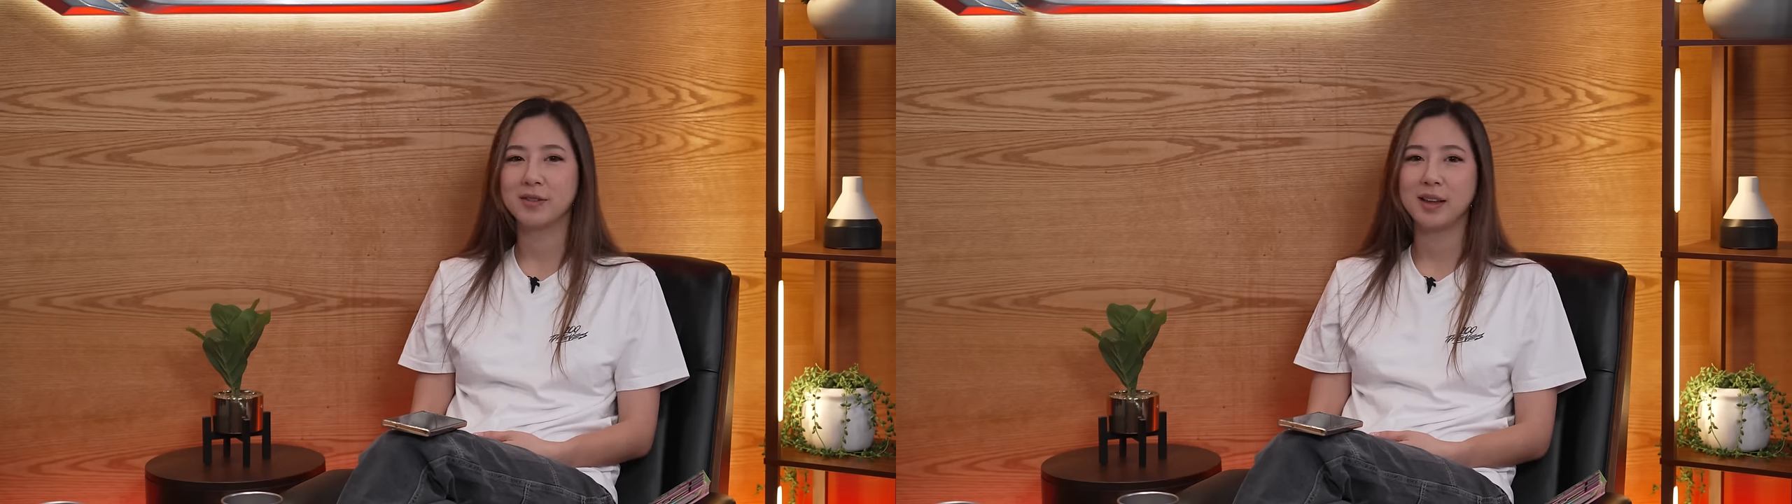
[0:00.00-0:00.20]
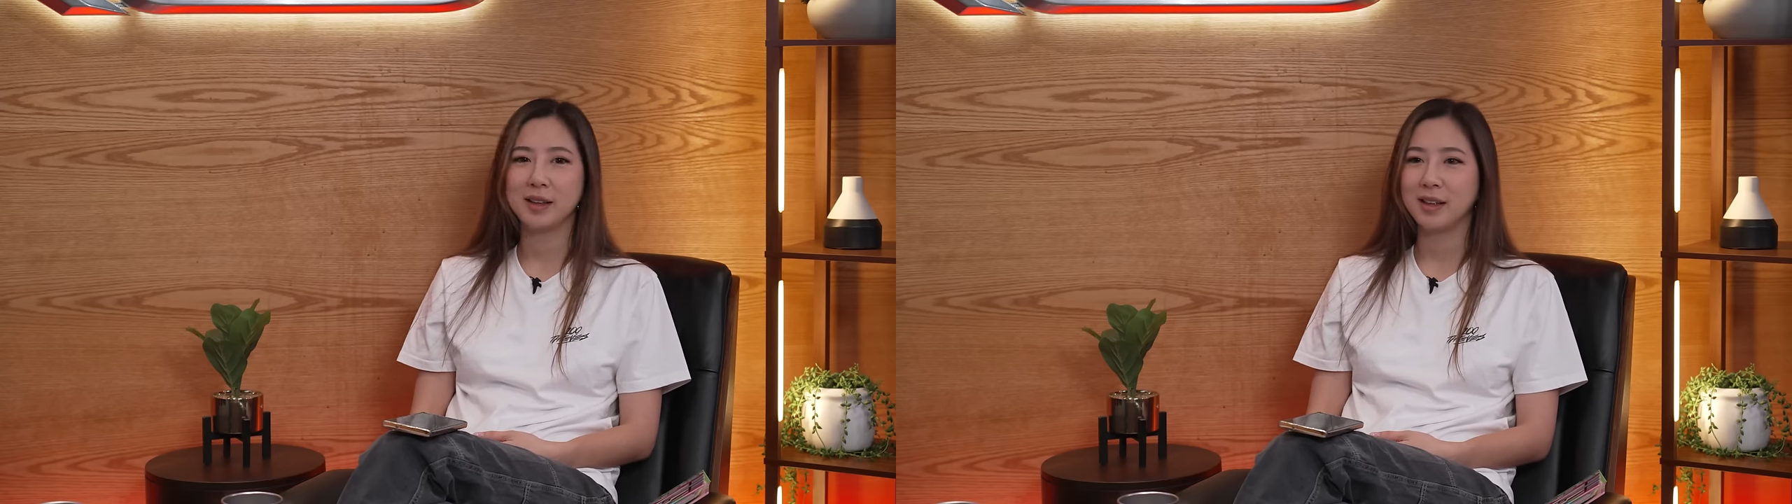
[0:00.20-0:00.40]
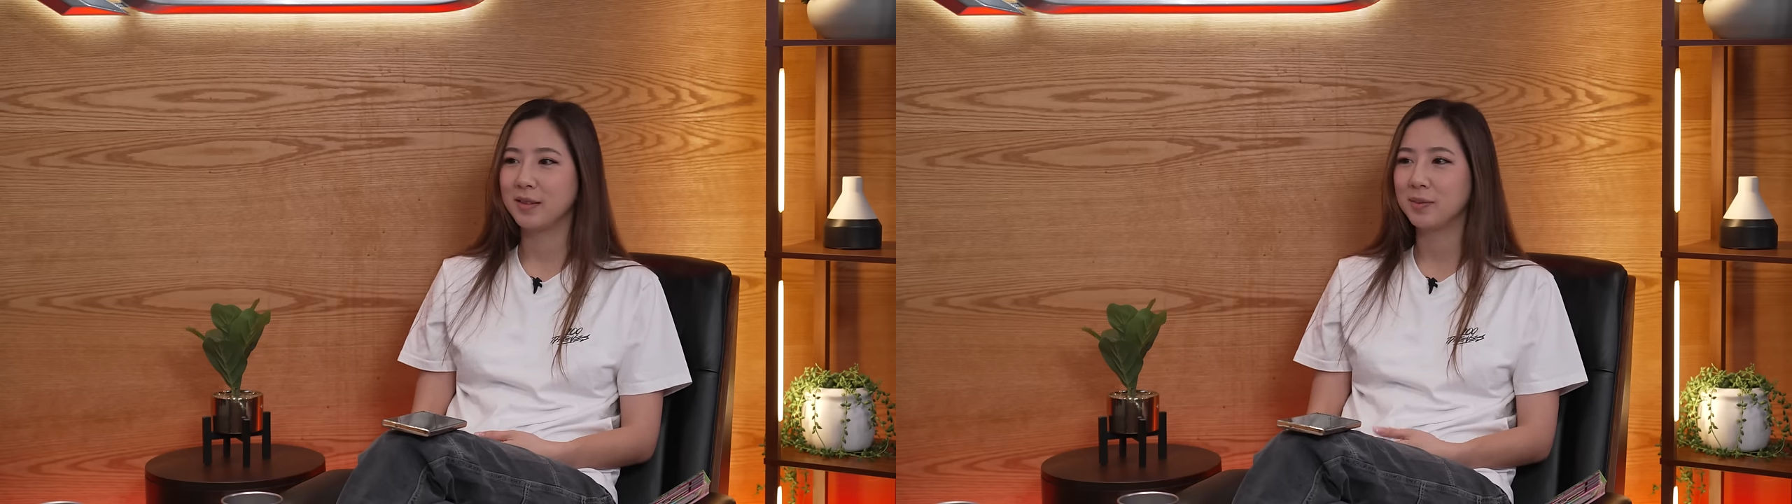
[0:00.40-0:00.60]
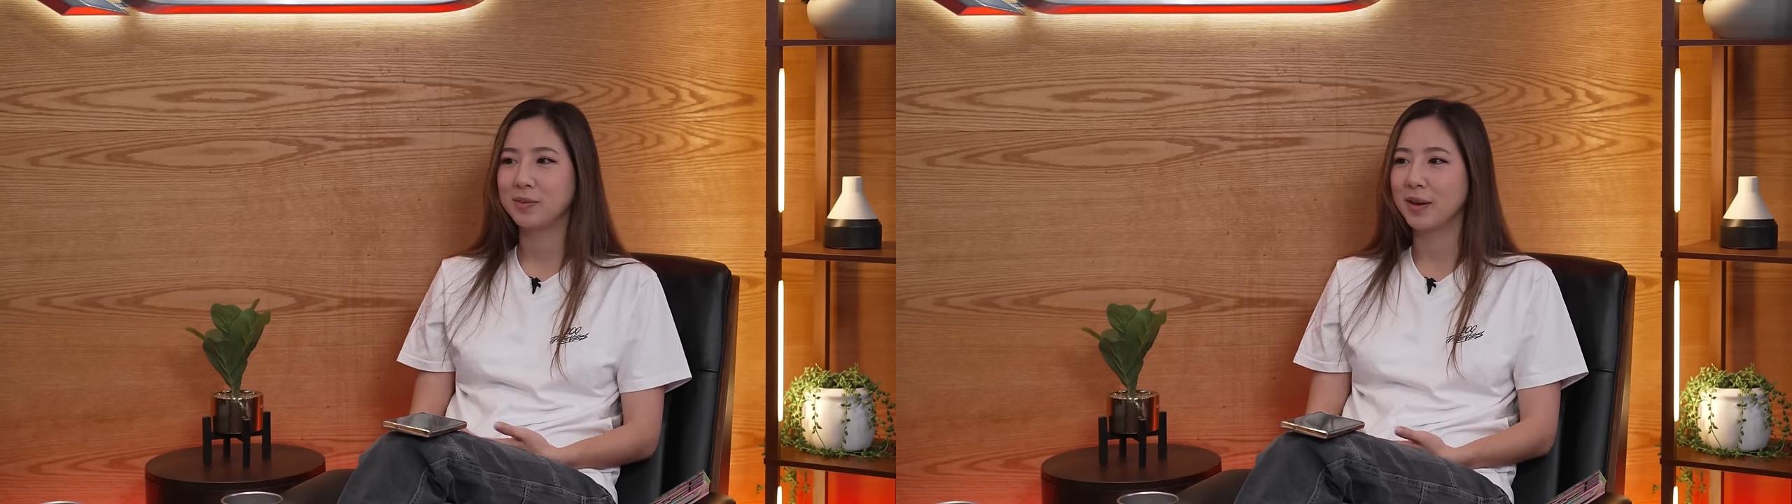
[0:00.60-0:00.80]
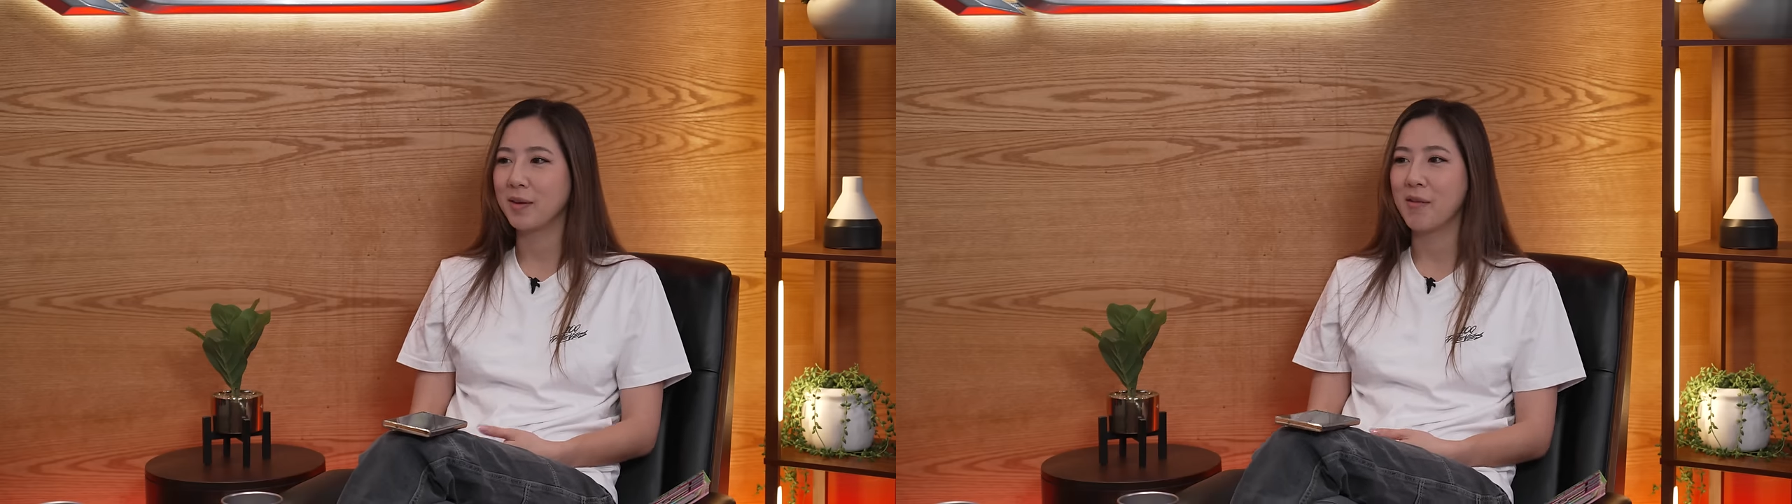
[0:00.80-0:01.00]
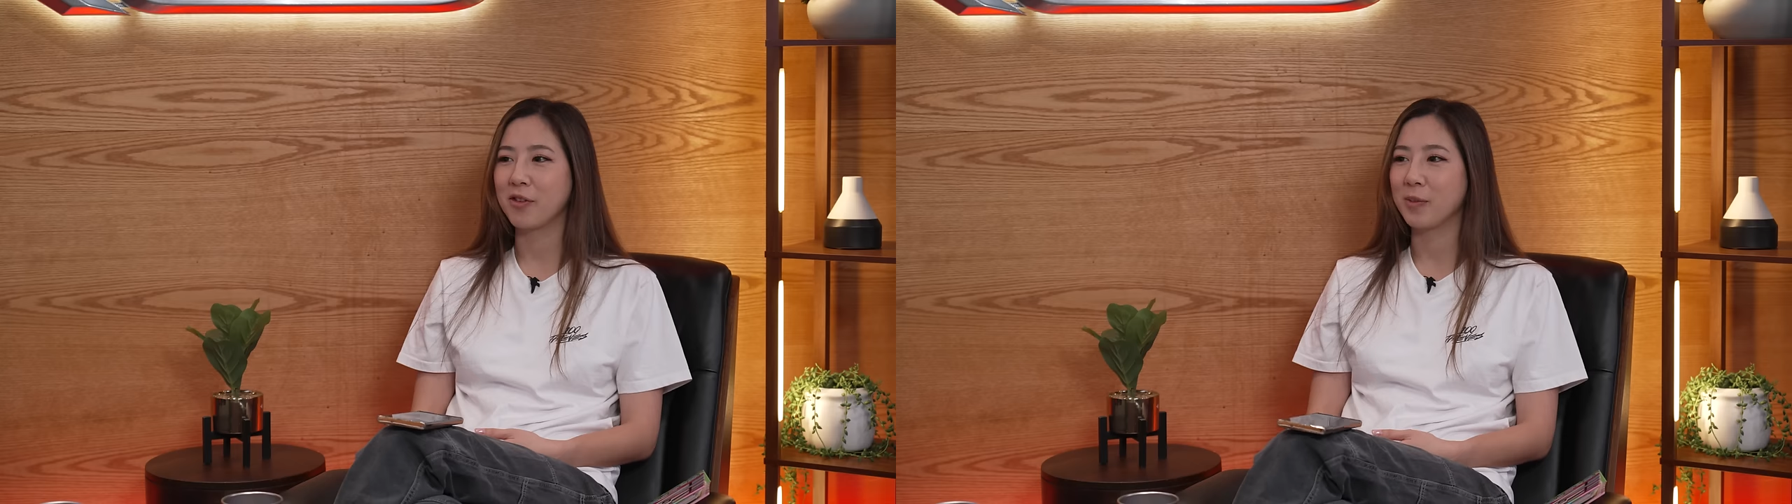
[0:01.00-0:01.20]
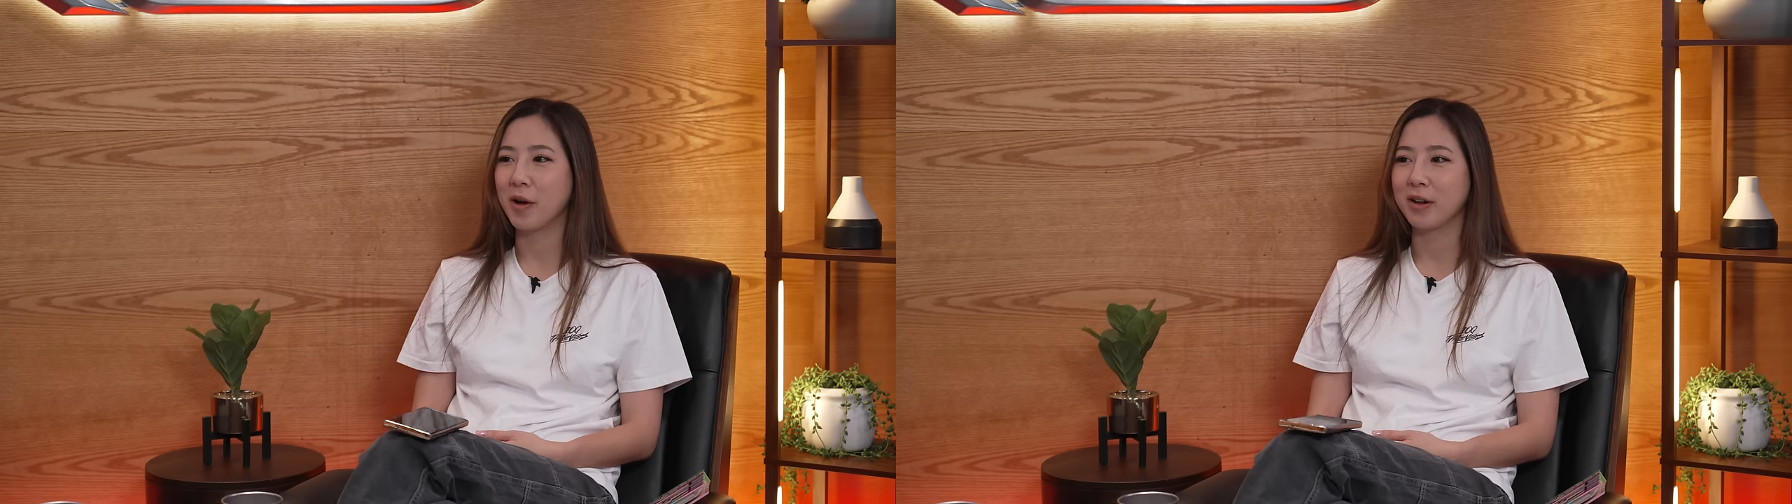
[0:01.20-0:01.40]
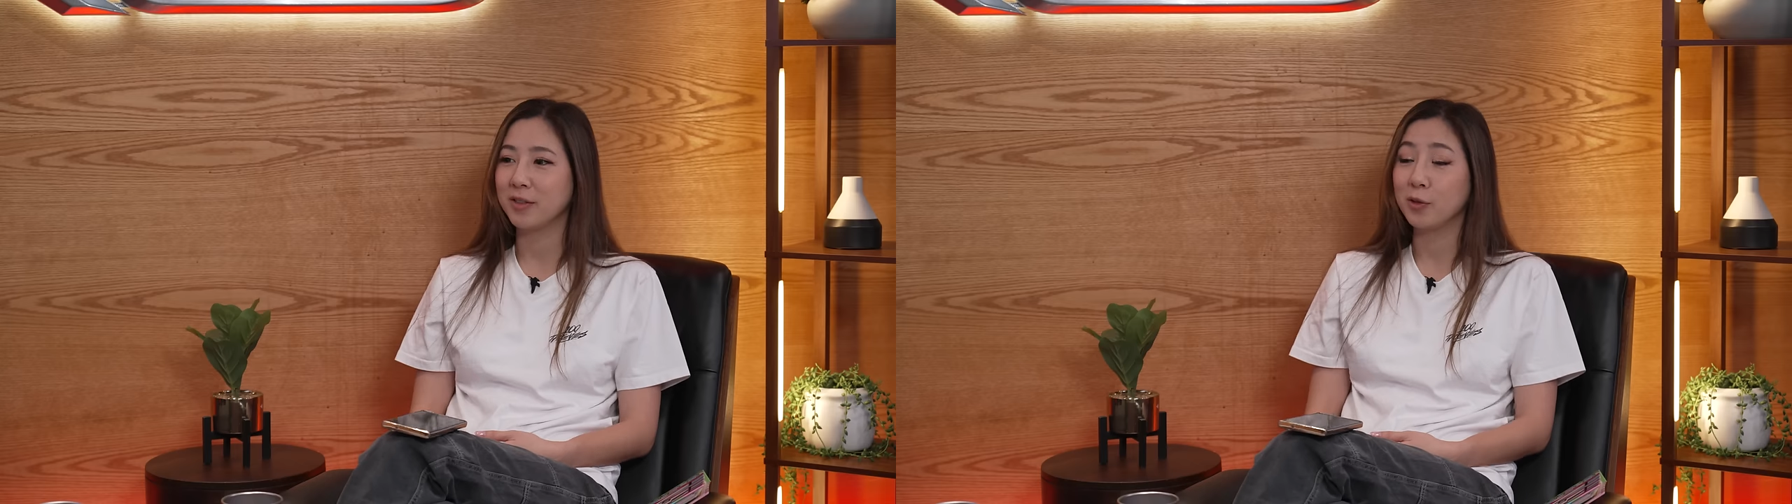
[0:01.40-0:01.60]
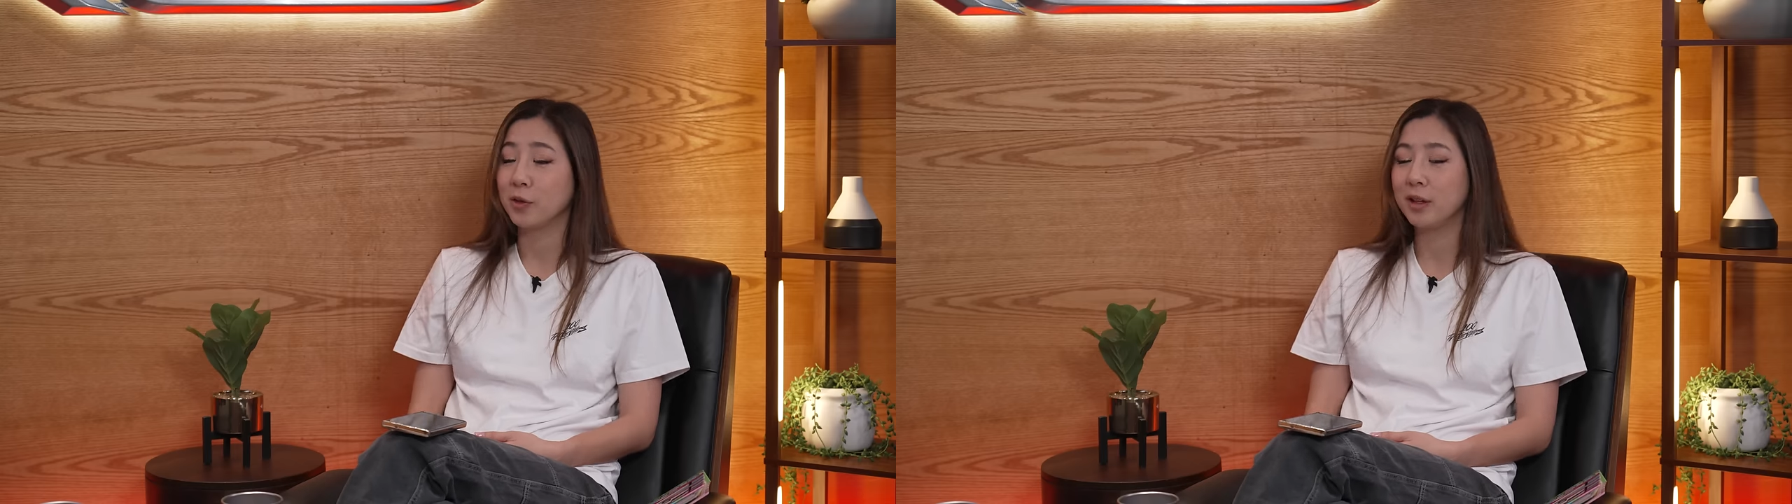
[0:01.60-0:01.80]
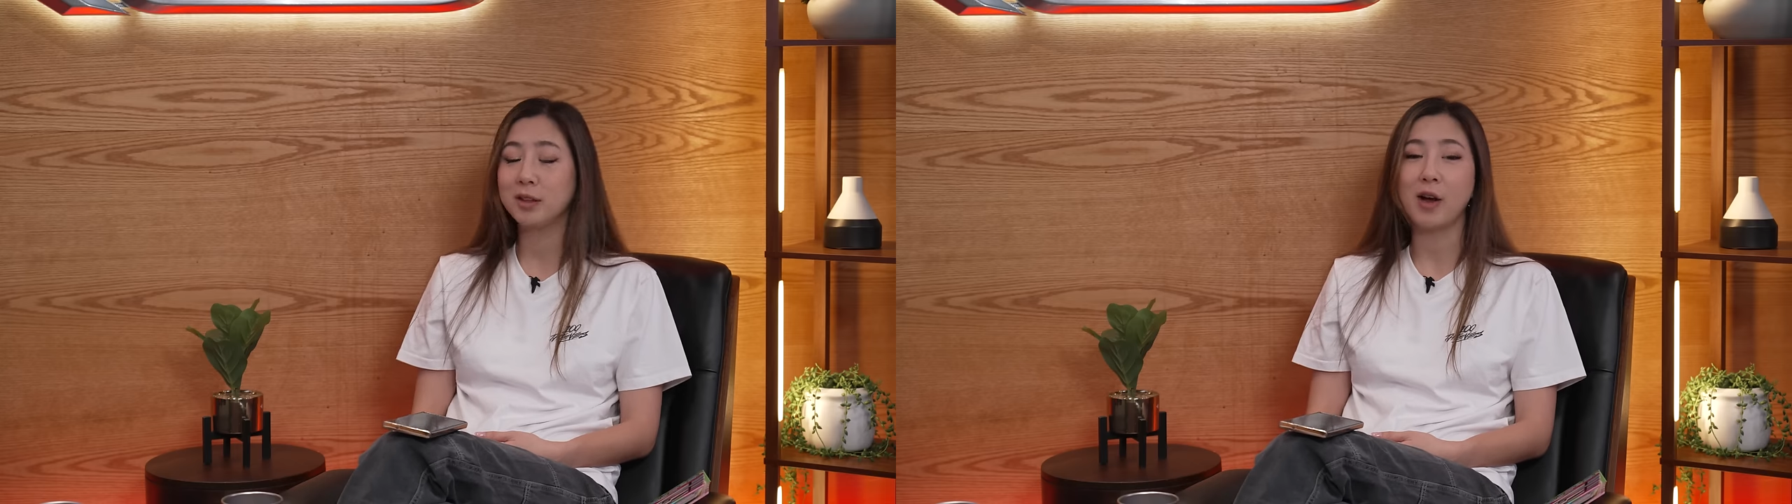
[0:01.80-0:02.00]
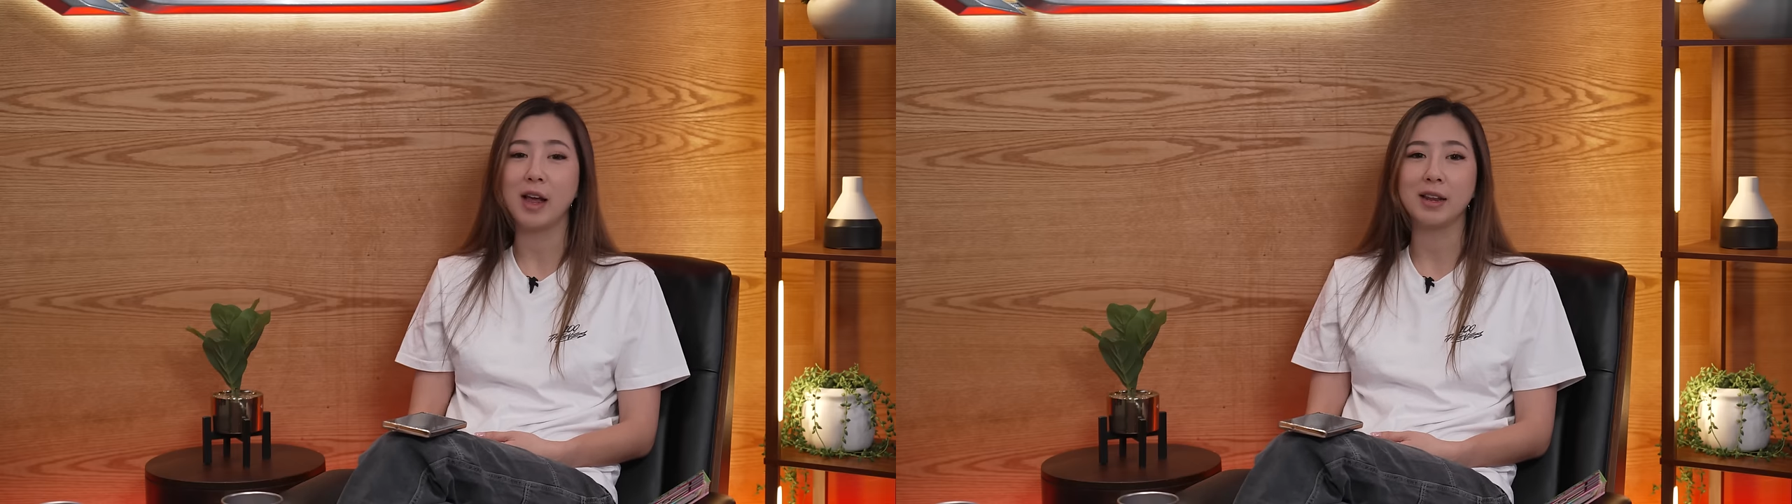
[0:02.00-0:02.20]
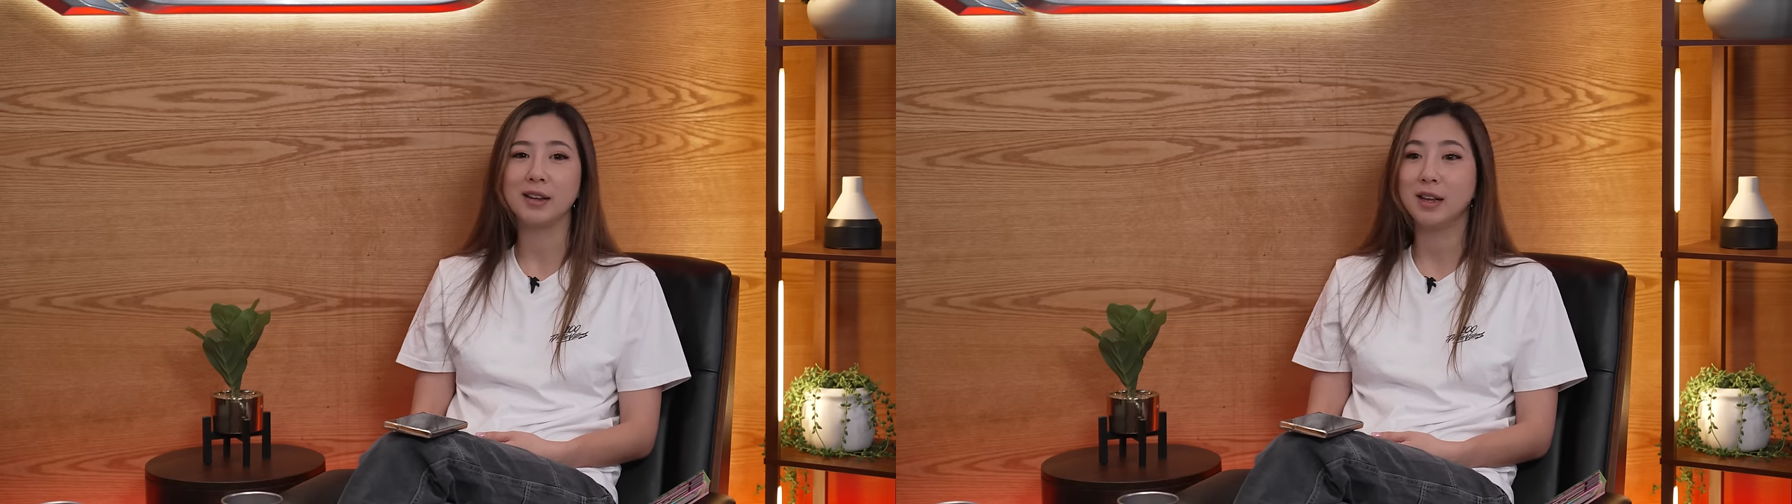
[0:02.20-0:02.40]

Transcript: and like bring them on for the pod. It's full. It's fine.